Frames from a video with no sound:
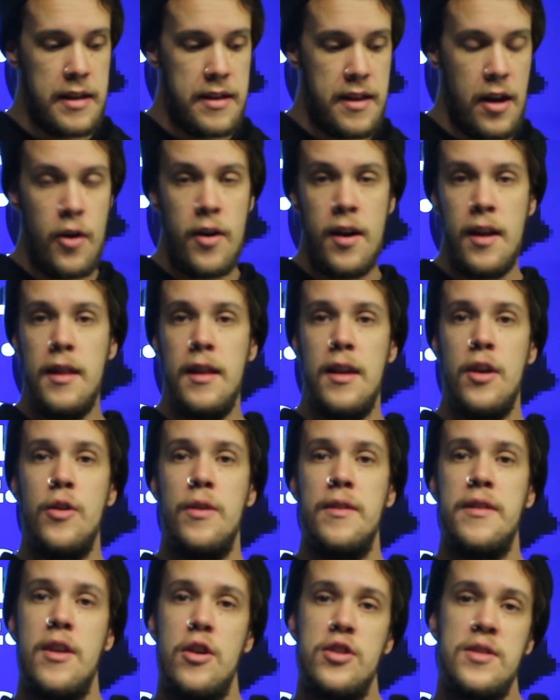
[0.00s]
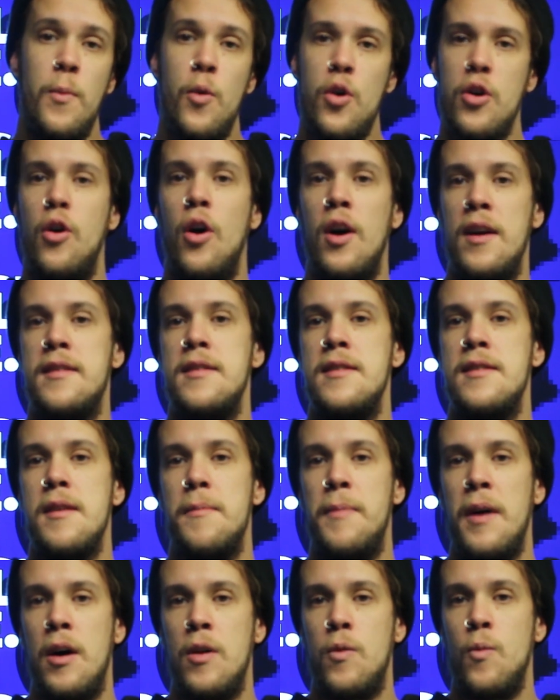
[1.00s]
there's more content
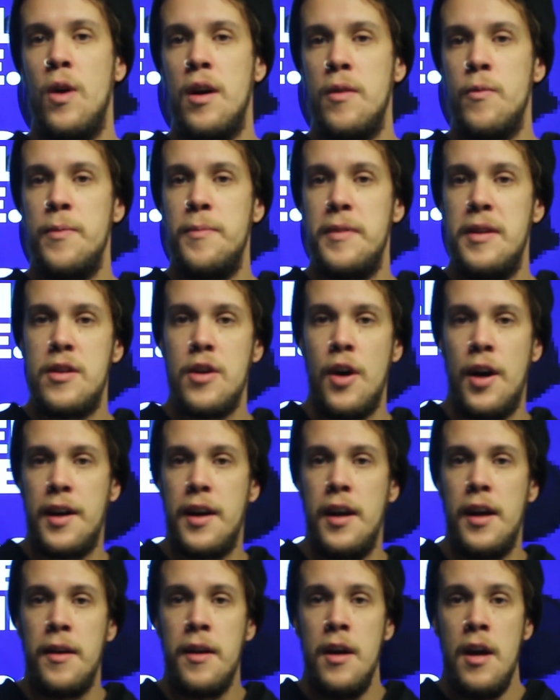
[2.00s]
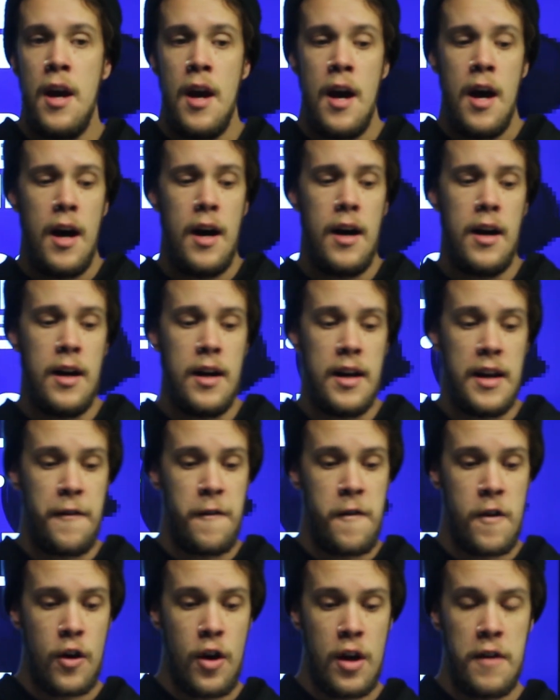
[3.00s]
about what we've been talking.
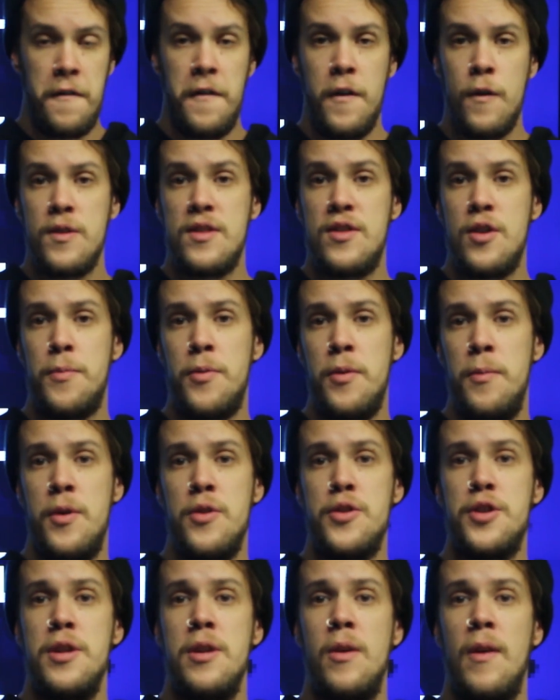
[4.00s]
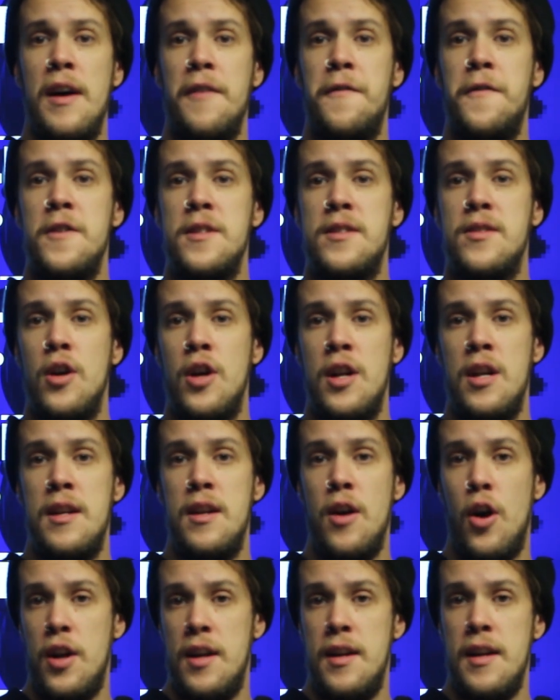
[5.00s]
If you're going to focus your promotional efforts on
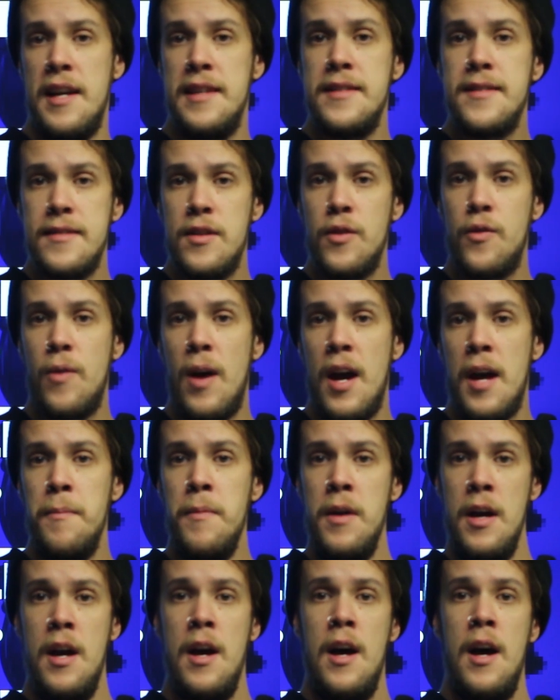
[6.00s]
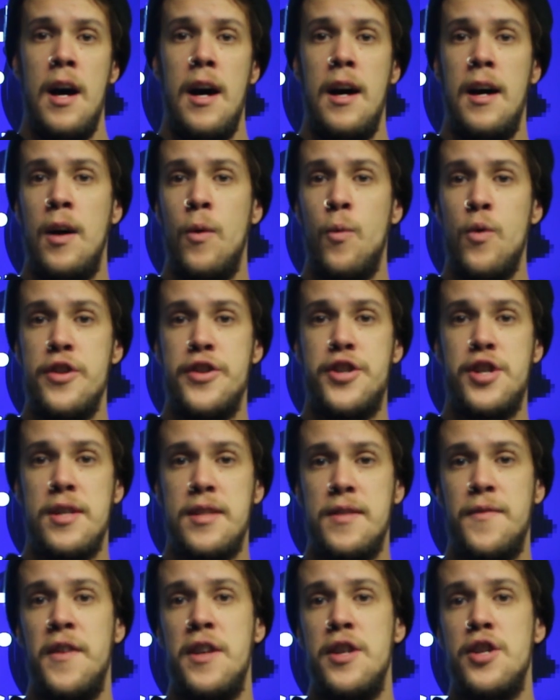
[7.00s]
Instagram, we're
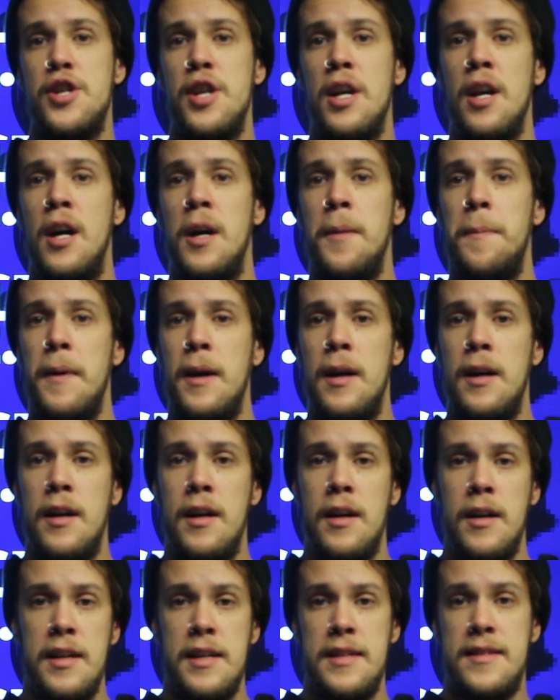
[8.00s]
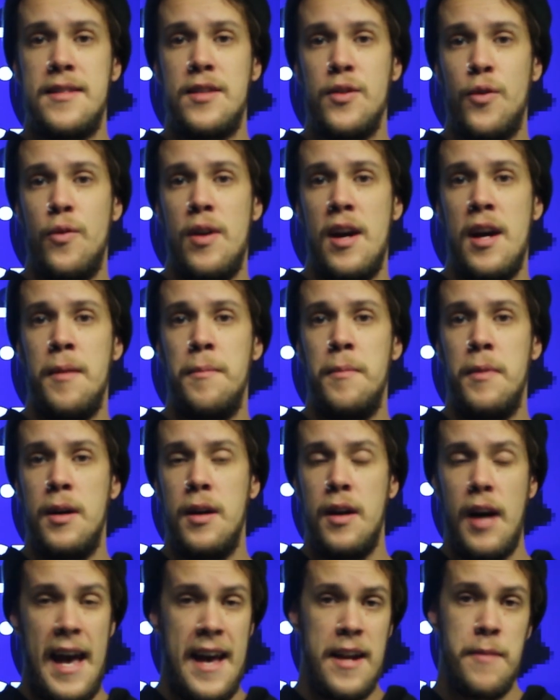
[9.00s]
just finishing up
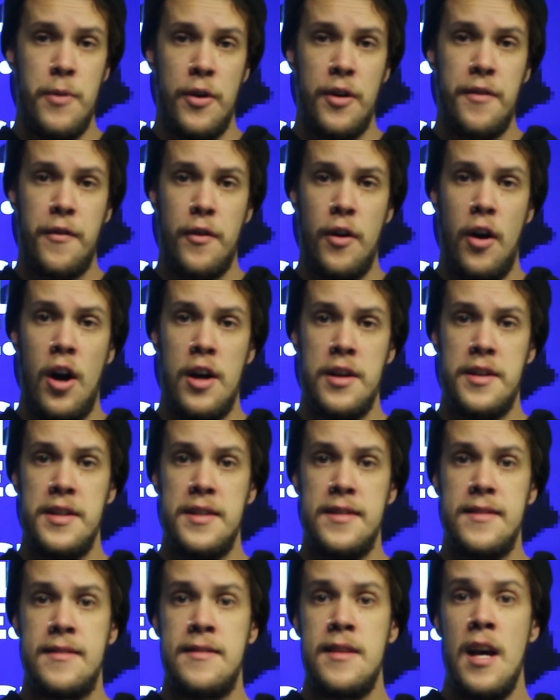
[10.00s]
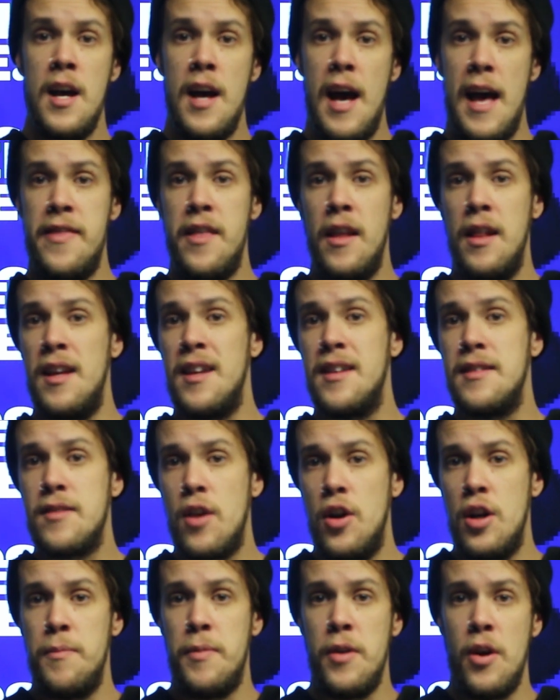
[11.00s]
Instagram handbook for artists, and the link is
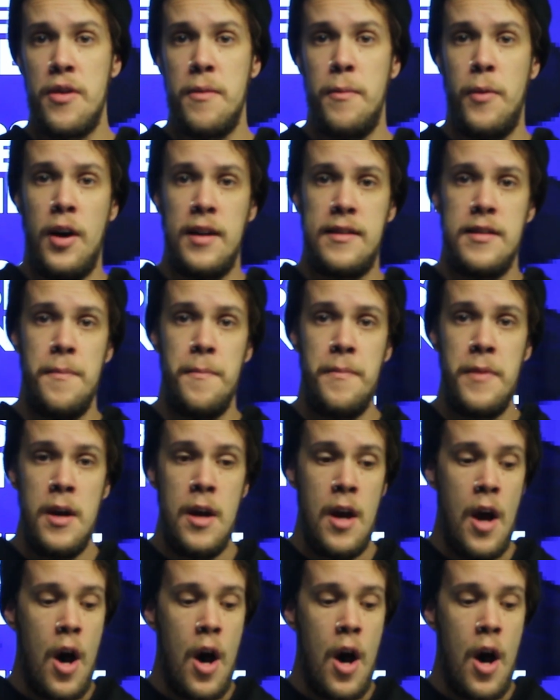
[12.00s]
going to be on the bottom.